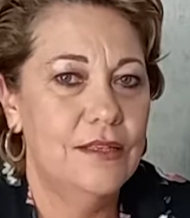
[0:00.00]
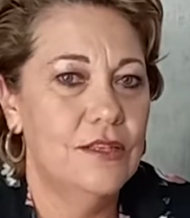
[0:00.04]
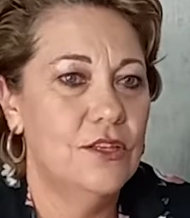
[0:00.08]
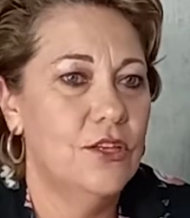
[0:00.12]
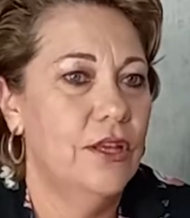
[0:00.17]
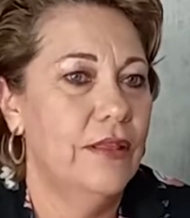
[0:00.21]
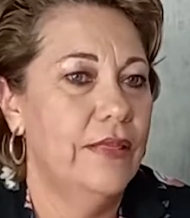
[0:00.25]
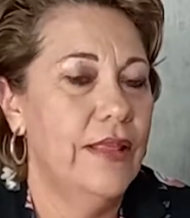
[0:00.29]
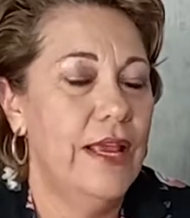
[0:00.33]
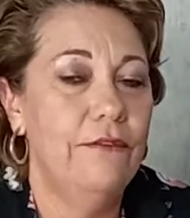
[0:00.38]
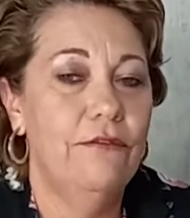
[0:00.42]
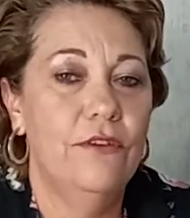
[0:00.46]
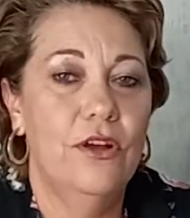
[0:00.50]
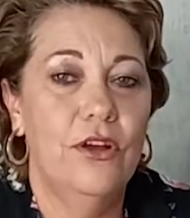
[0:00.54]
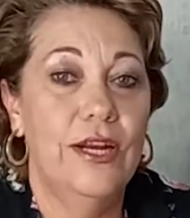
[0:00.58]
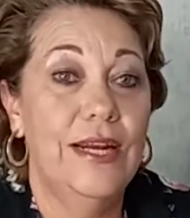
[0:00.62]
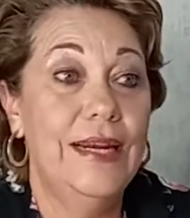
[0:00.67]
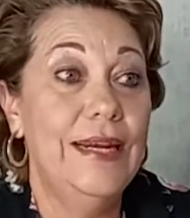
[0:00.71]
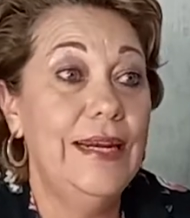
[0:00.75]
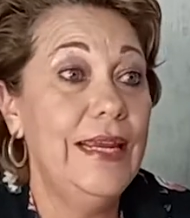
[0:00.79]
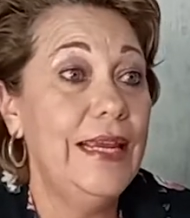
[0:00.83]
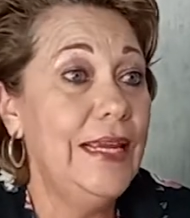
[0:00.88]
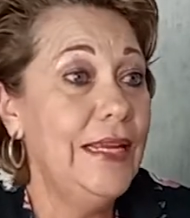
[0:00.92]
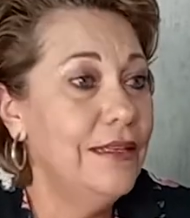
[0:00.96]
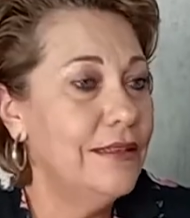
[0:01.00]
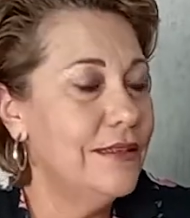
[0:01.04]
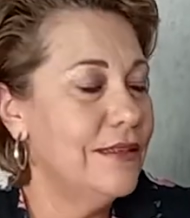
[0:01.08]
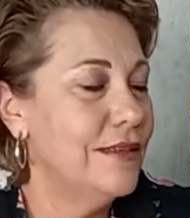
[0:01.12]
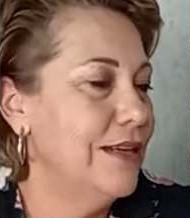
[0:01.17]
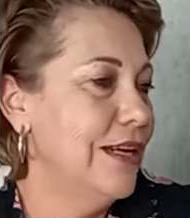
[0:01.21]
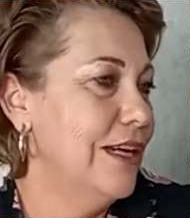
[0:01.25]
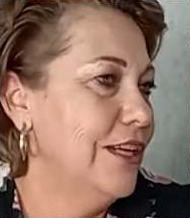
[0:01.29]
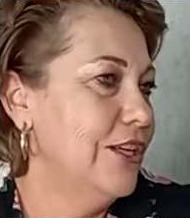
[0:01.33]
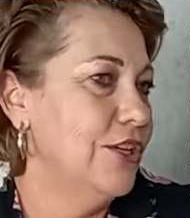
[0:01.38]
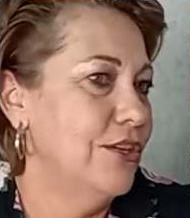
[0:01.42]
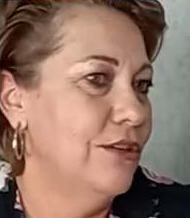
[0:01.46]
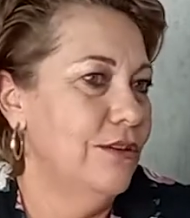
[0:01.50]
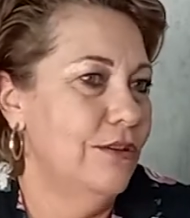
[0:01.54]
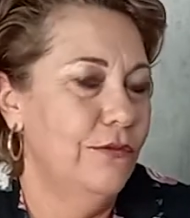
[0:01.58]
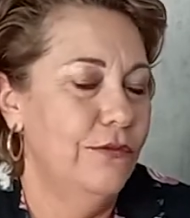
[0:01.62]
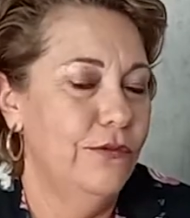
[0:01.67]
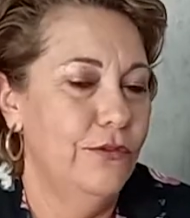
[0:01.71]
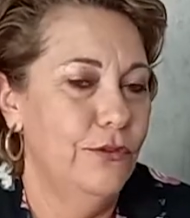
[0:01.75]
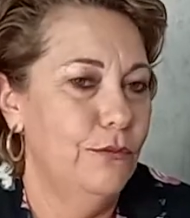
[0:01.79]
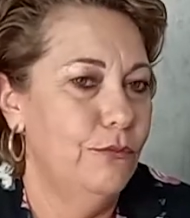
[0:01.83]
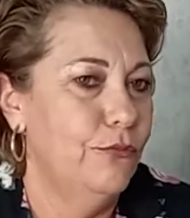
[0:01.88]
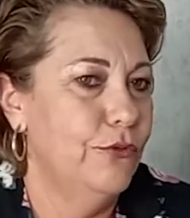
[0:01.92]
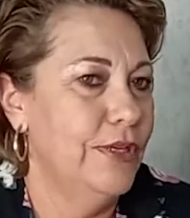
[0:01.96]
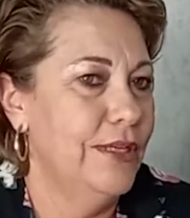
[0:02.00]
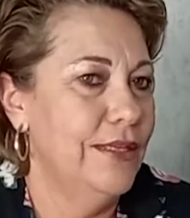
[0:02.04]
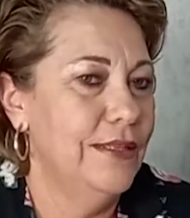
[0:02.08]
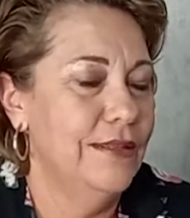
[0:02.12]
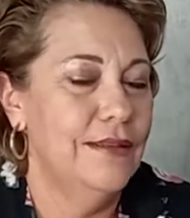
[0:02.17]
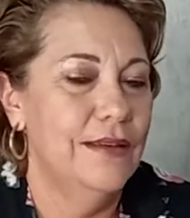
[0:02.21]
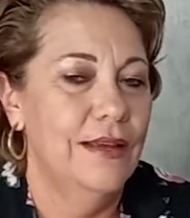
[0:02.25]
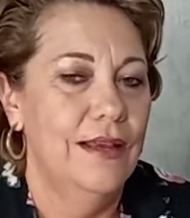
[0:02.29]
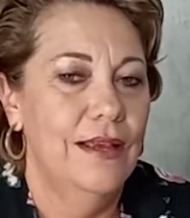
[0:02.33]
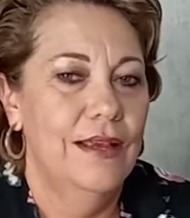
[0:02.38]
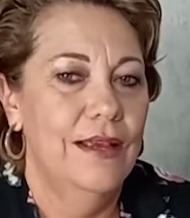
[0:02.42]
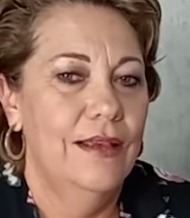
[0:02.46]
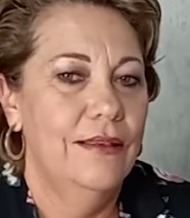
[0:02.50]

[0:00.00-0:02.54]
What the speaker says: They've got an international footprint.